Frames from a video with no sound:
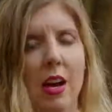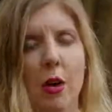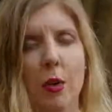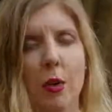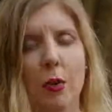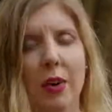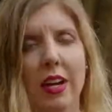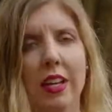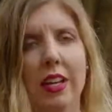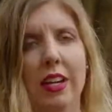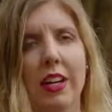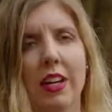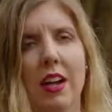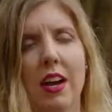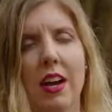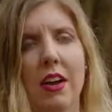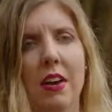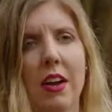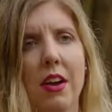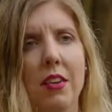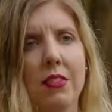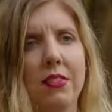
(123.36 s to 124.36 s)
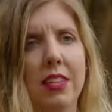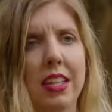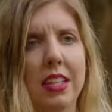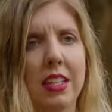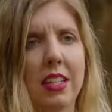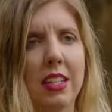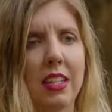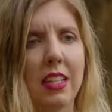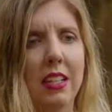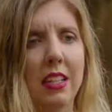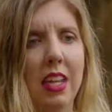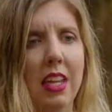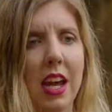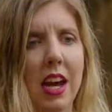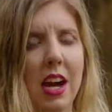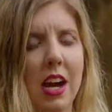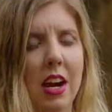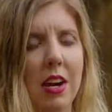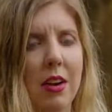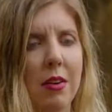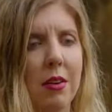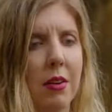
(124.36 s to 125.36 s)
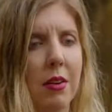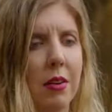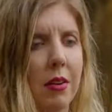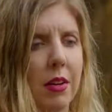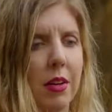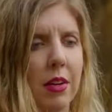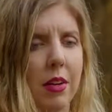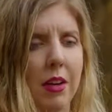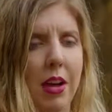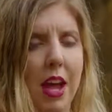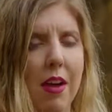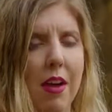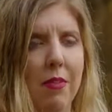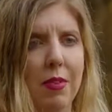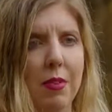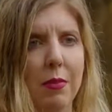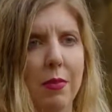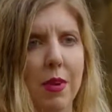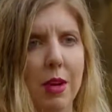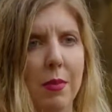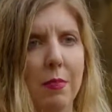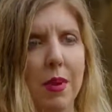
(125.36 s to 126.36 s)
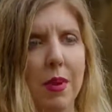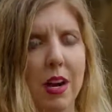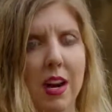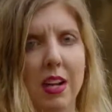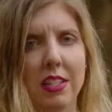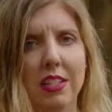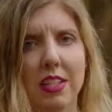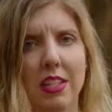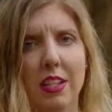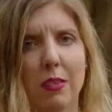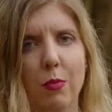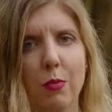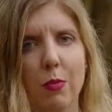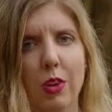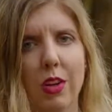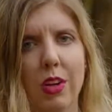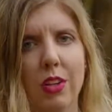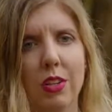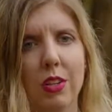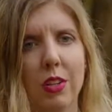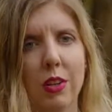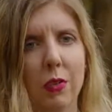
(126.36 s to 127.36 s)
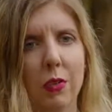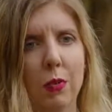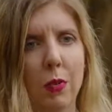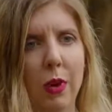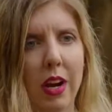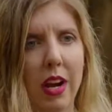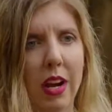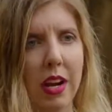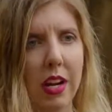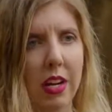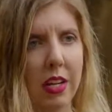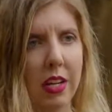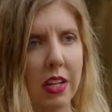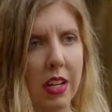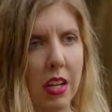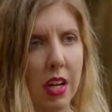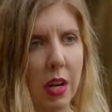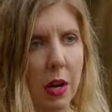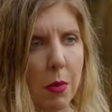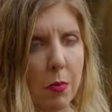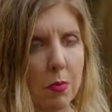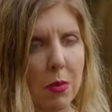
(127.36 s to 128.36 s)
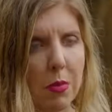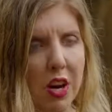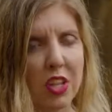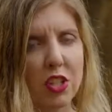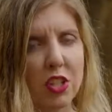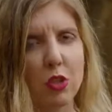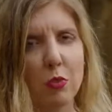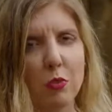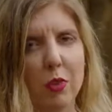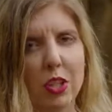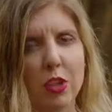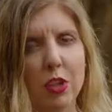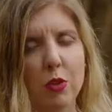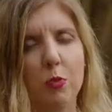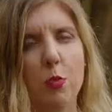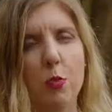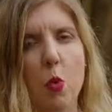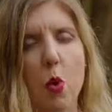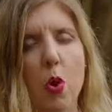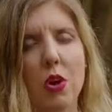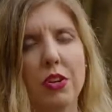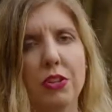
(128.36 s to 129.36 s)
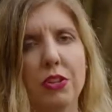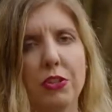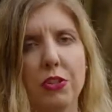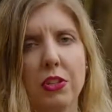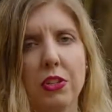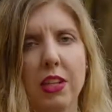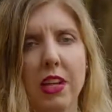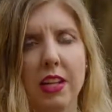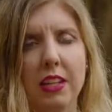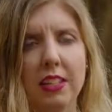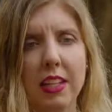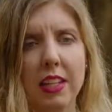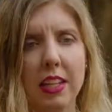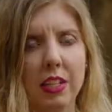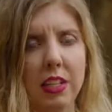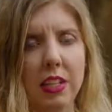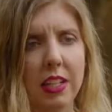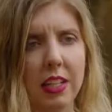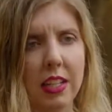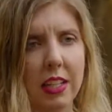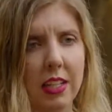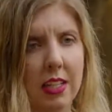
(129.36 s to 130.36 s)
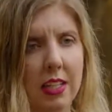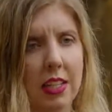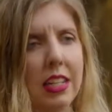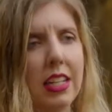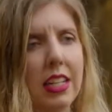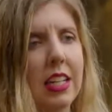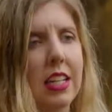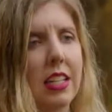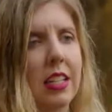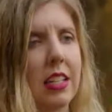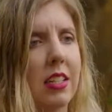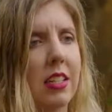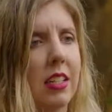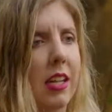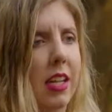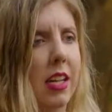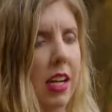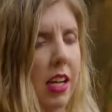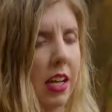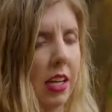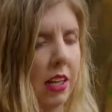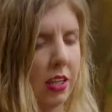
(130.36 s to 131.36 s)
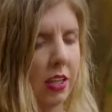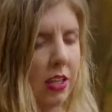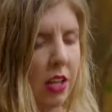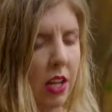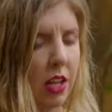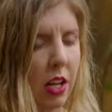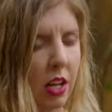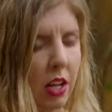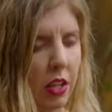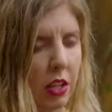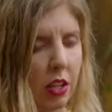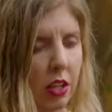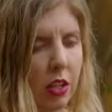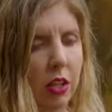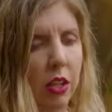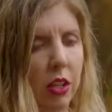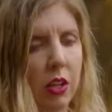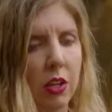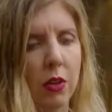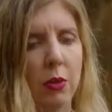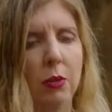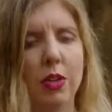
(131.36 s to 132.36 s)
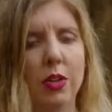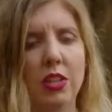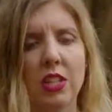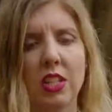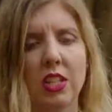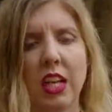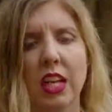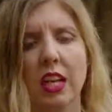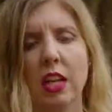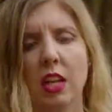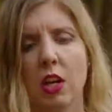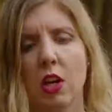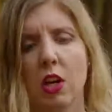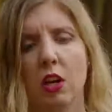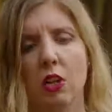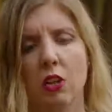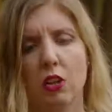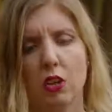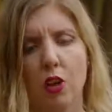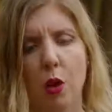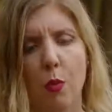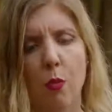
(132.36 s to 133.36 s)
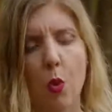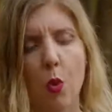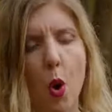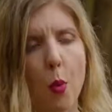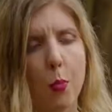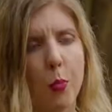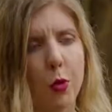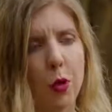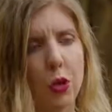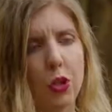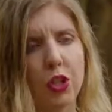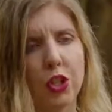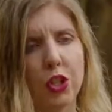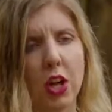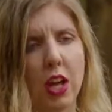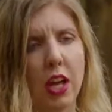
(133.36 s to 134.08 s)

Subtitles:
Well, I think there are everywhere parts in the world where much more digitalization is needed, and we see some more push